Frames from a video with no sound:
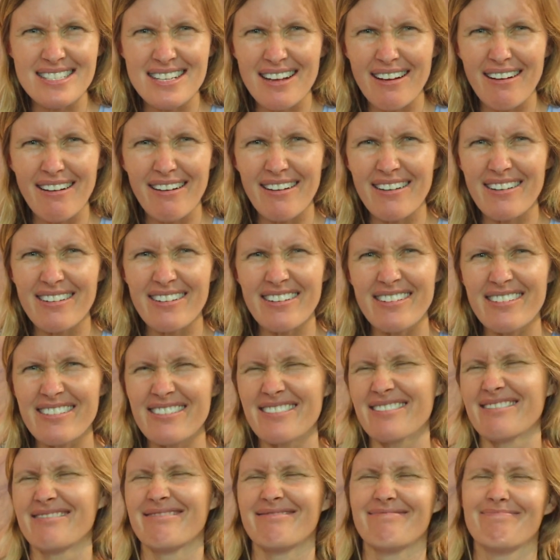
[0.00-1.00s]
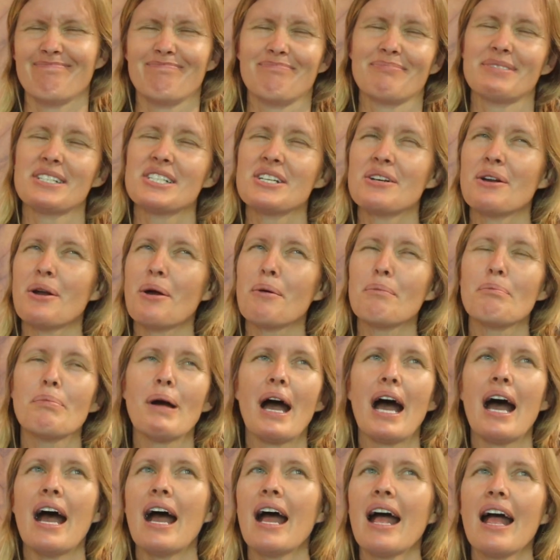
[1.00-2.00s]
So, you know,
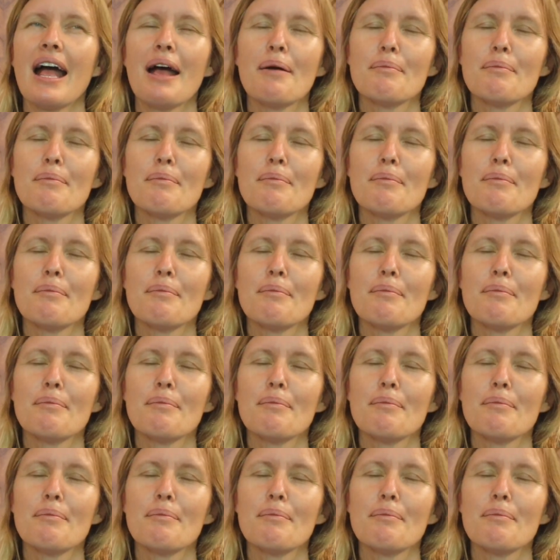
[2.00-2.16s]
but